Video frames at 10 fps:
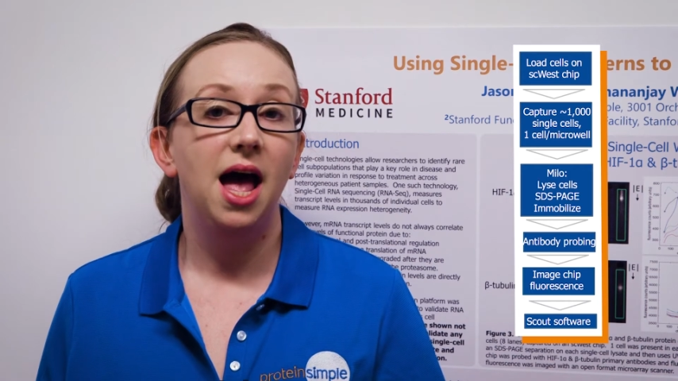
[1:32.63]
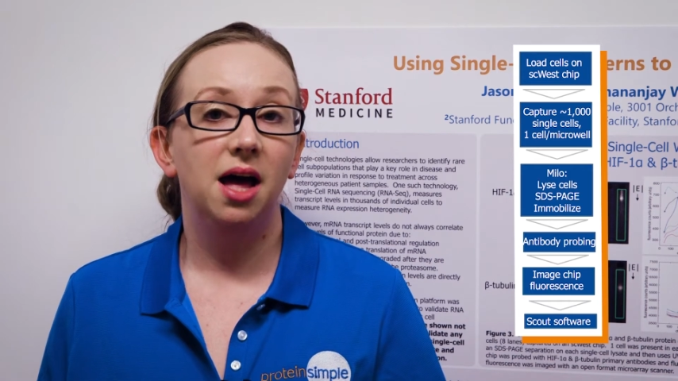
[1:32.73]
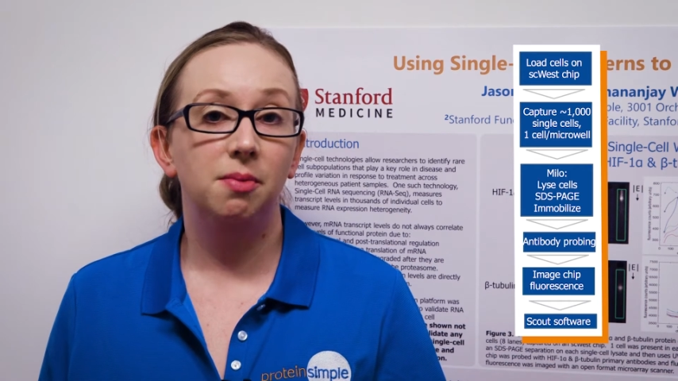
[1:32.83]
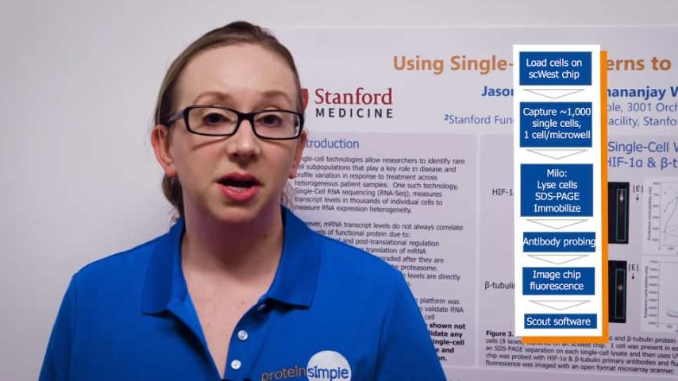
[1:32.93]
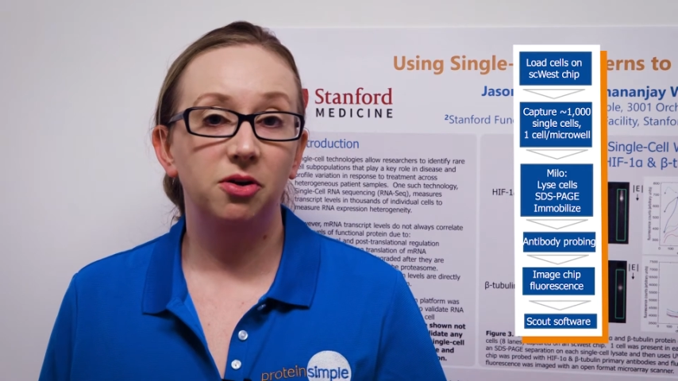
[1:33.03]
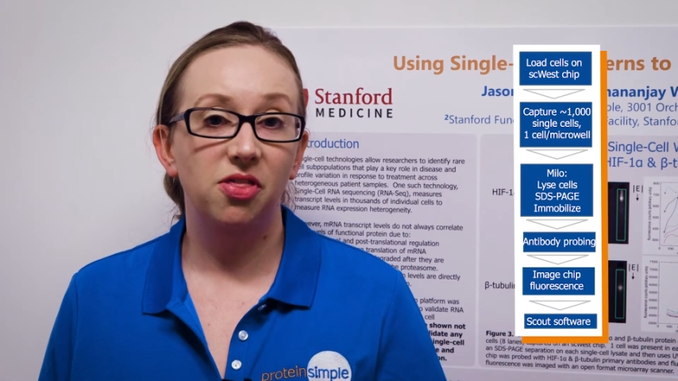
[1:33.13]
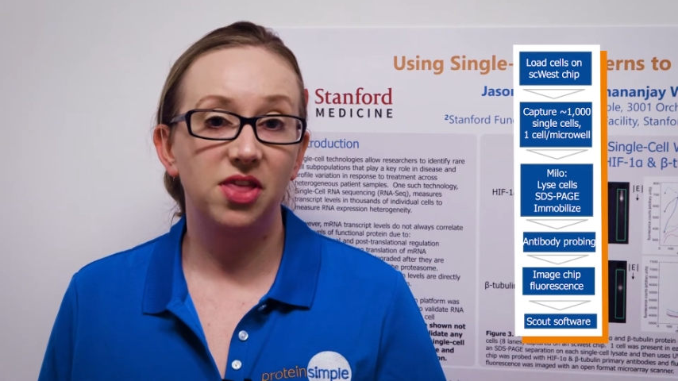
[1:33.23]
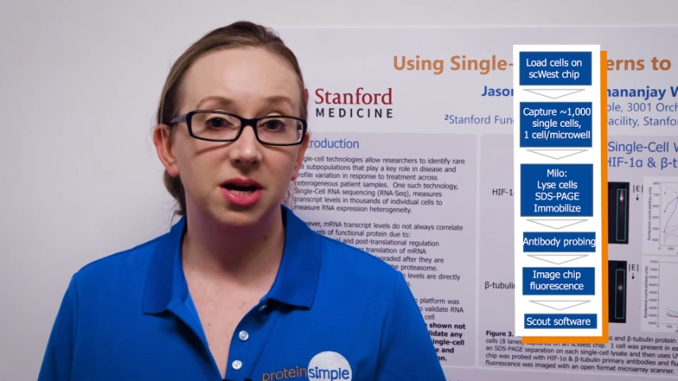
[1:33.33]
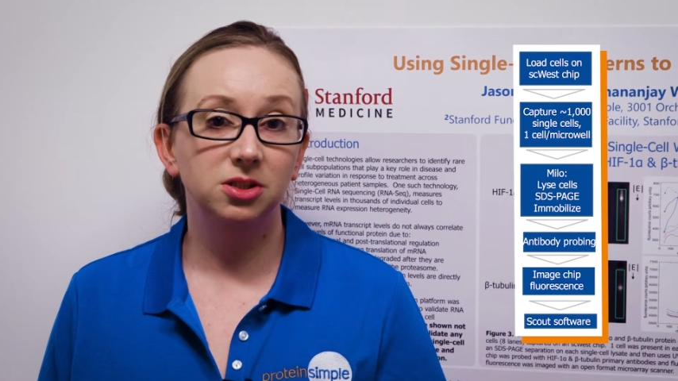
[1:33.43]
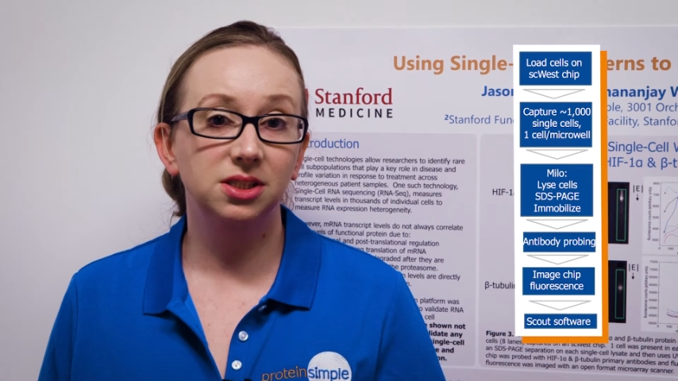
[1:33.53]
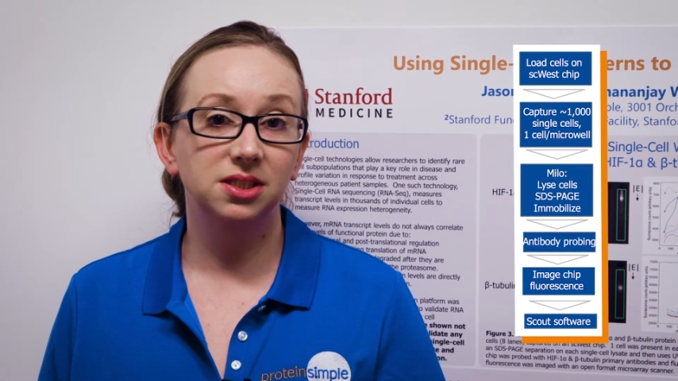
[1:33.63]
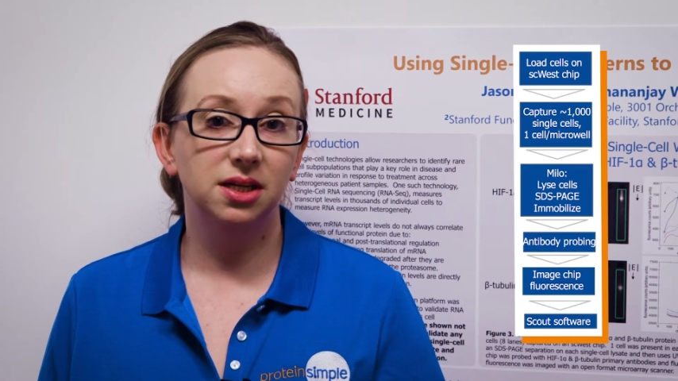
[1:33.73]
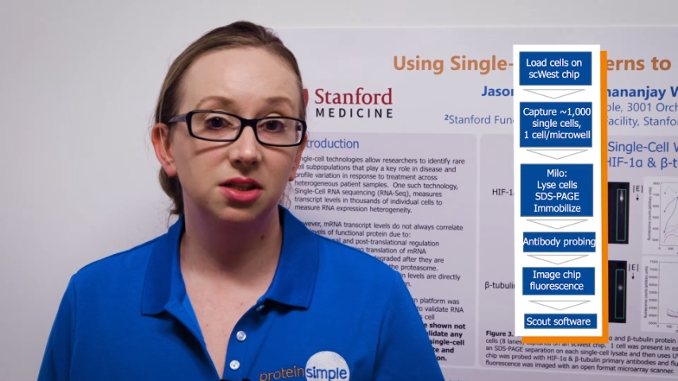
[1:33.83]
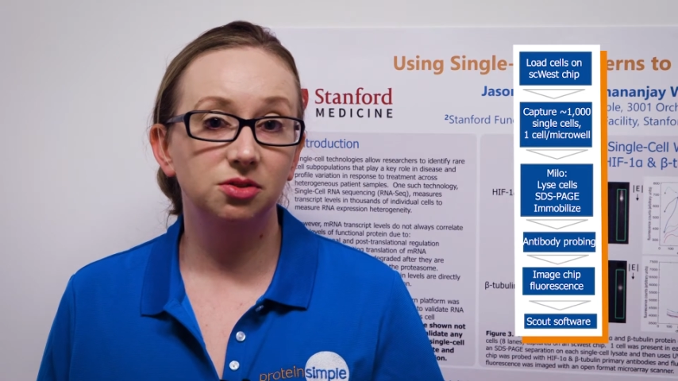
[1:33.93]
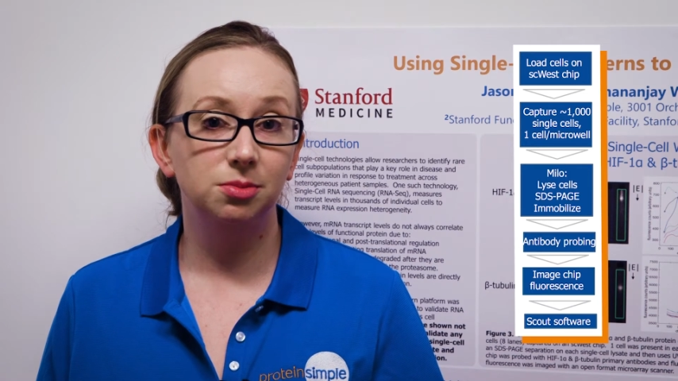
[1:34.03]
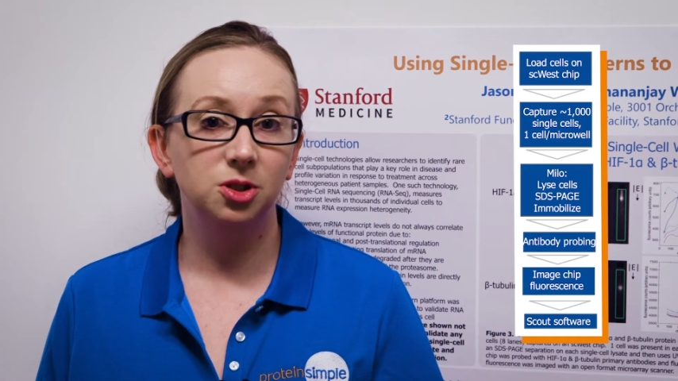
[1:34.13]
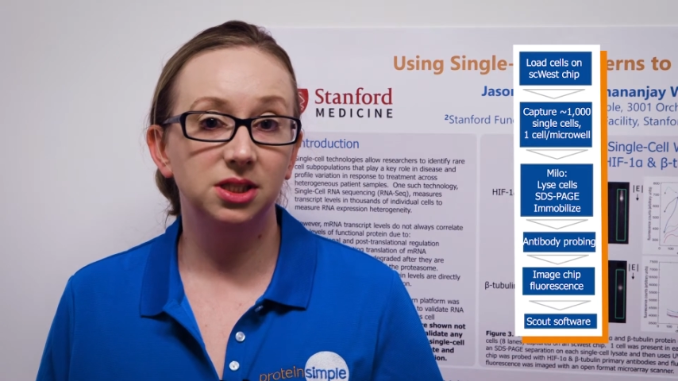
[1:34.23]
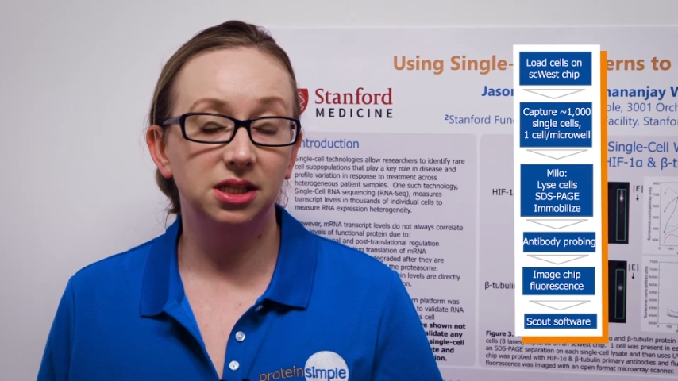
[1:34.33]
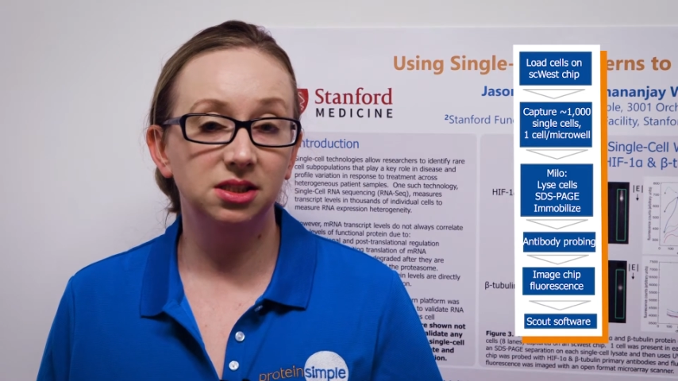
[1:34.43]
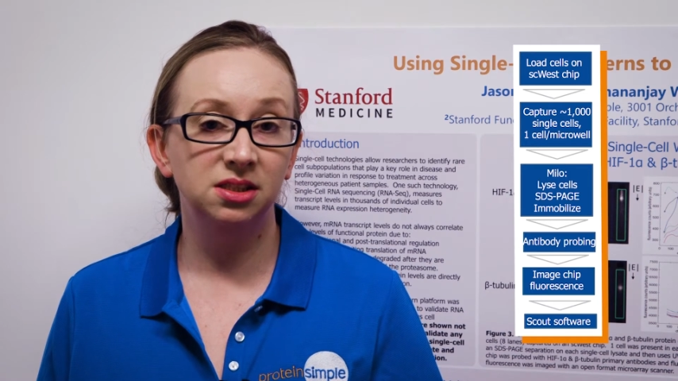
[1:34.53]
and about one thousand cells from your
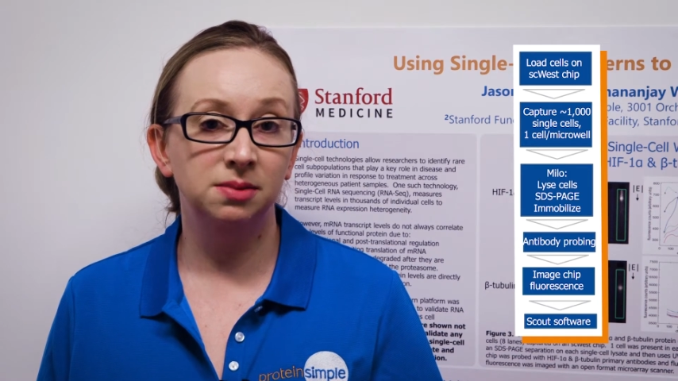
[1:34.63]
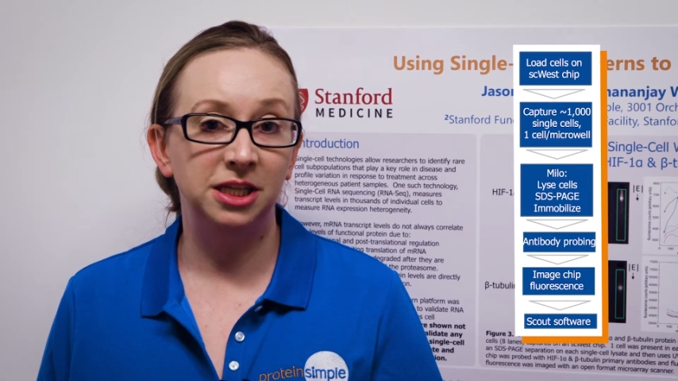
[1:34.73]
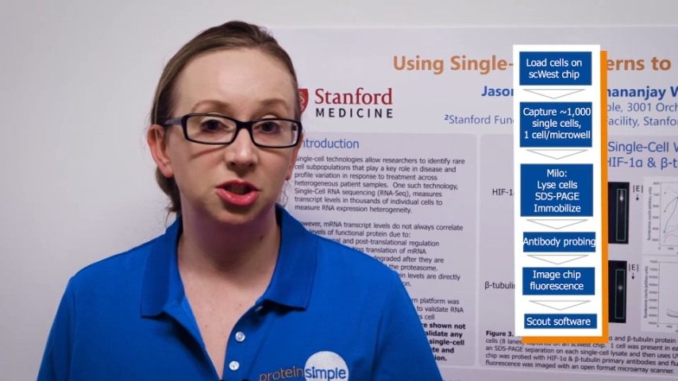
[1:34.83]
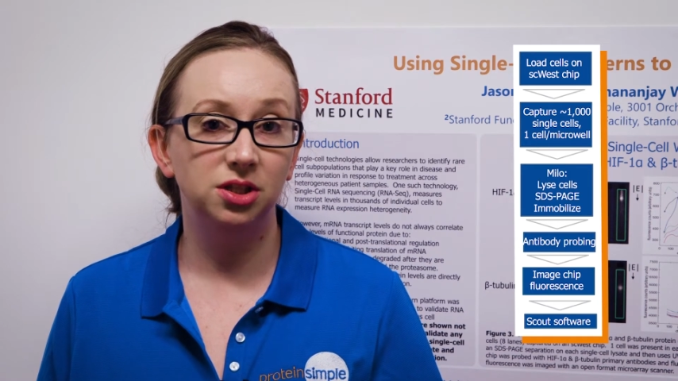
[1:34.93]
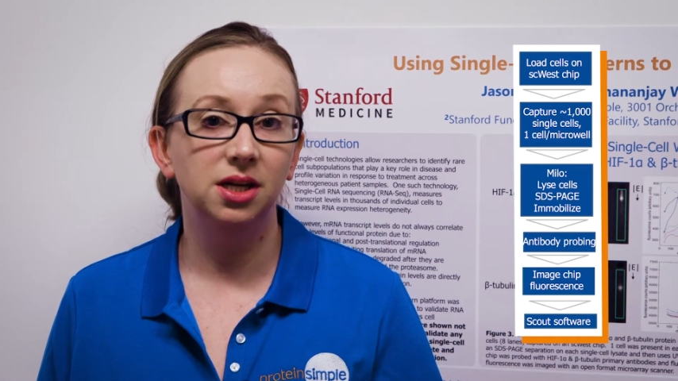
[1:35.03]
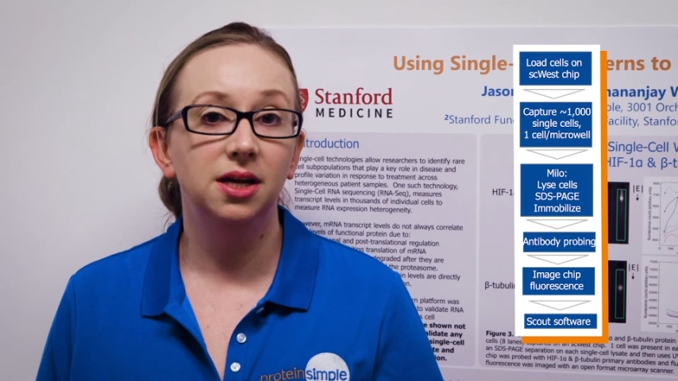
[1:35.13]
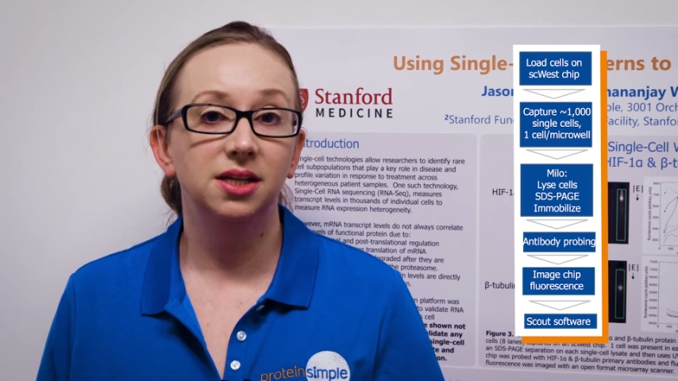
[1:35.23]
cell suspension